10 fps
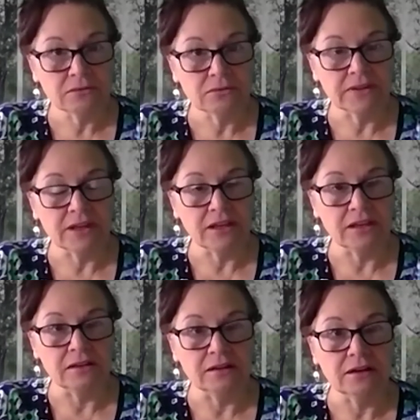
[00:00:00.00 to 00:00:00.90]
when
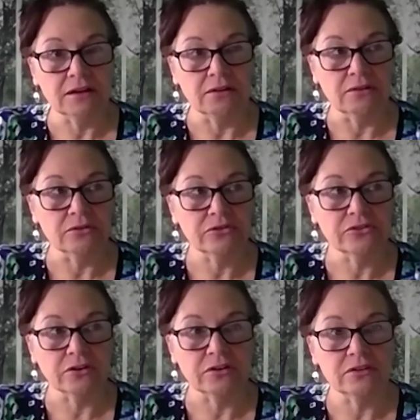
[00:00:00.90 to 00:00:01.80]
they uh,
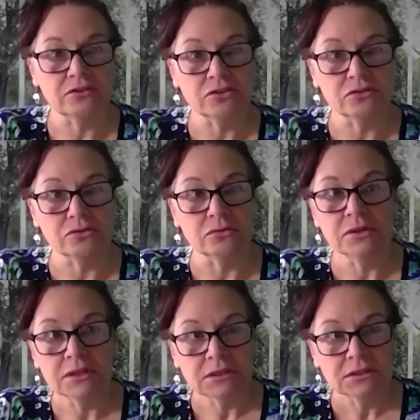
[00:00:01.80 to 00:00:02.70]
started to,
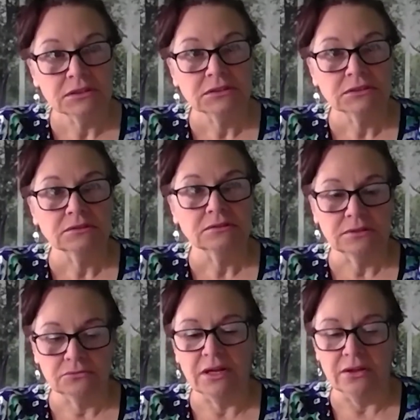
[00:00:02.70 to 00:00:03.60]

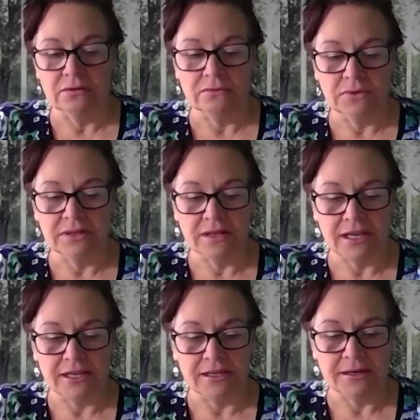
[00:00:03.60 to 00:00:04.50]
well, when
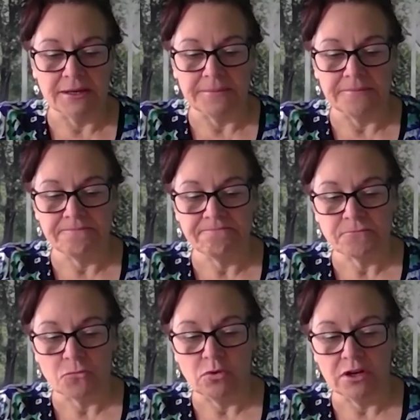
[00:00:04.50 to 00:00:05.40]
they um,
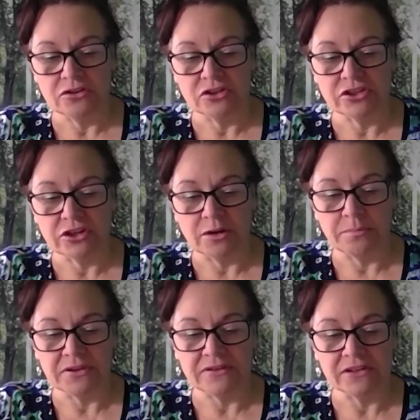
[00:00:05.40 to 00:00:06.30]
wanted to start a
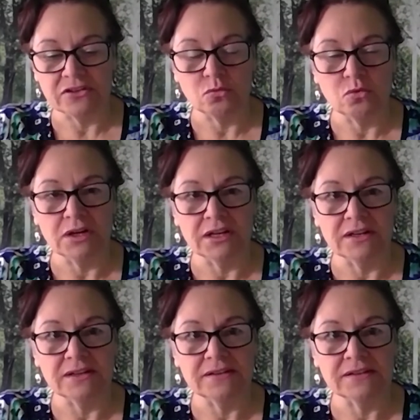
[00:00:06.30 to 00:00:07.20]
business
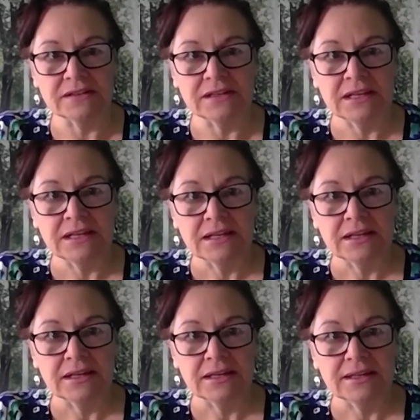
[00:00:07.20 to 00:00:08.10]
was
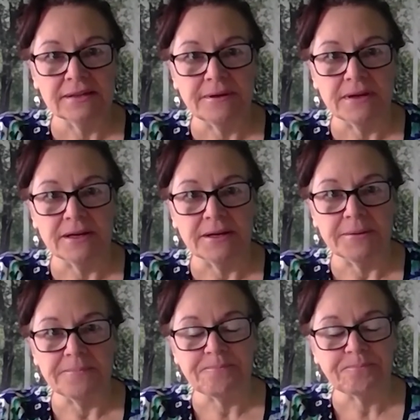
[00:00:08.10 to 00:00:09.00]

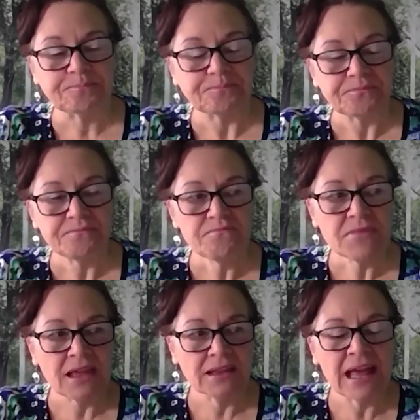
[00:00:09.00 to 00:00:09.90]
um,
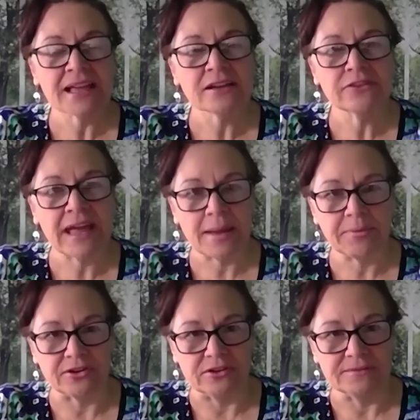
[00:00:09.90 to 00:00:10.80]
lack of
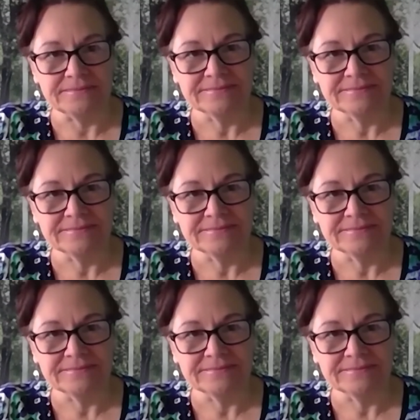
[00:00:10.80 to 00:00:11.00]
capital.